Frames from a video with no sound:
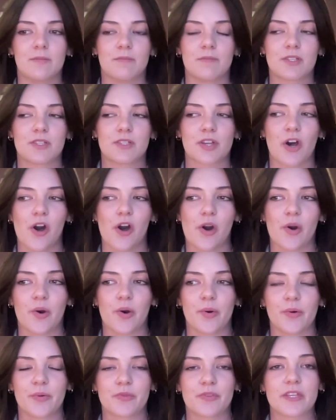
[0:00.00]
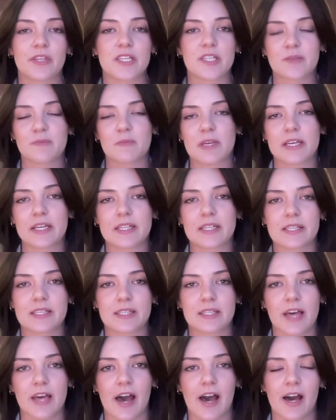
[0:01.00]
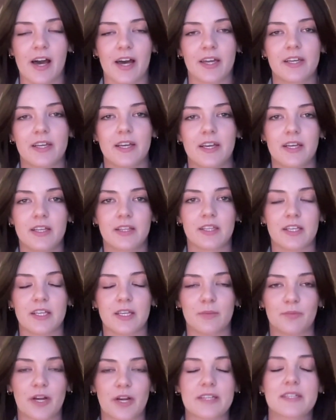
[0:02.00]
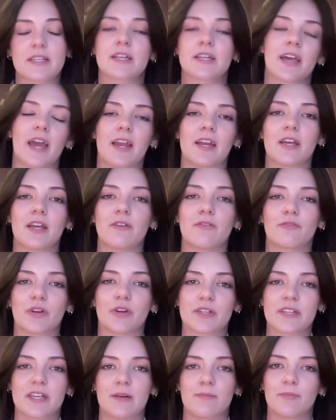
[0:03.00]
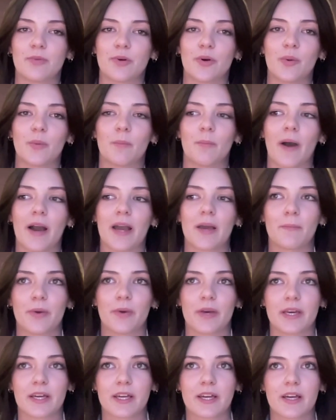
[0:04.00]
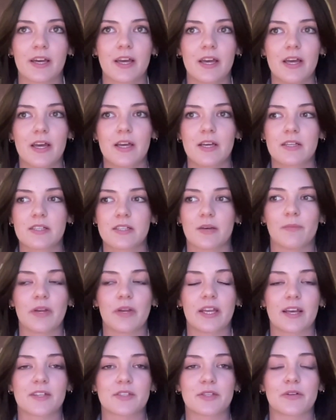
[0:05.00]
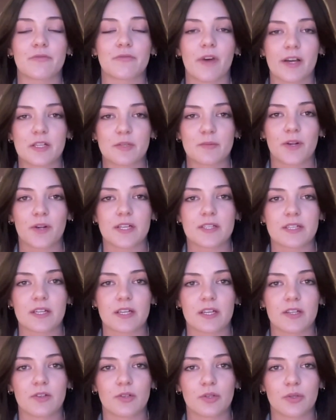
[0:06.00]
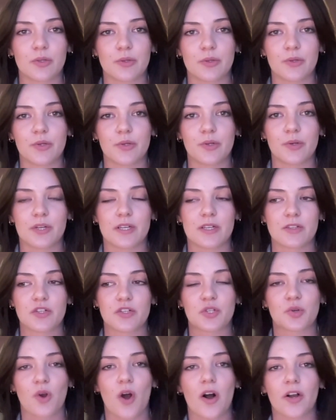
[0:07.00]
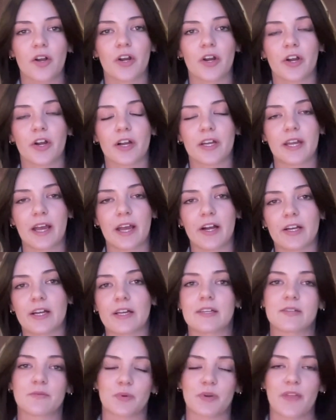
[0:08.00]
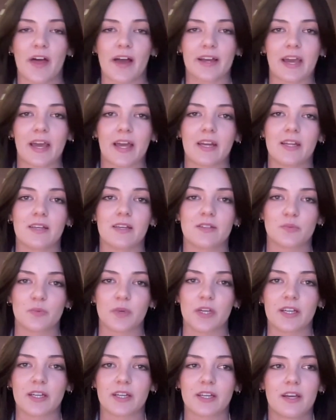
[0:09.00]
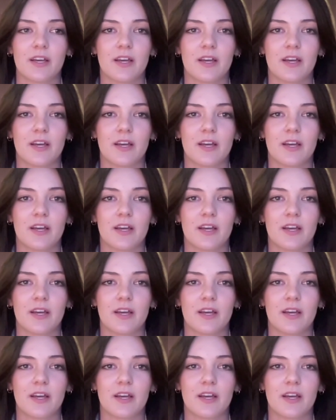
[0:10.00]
So this means that the president candidate, for example, might pick somebody as their vice president who is stronger in areas where that candidate is weak.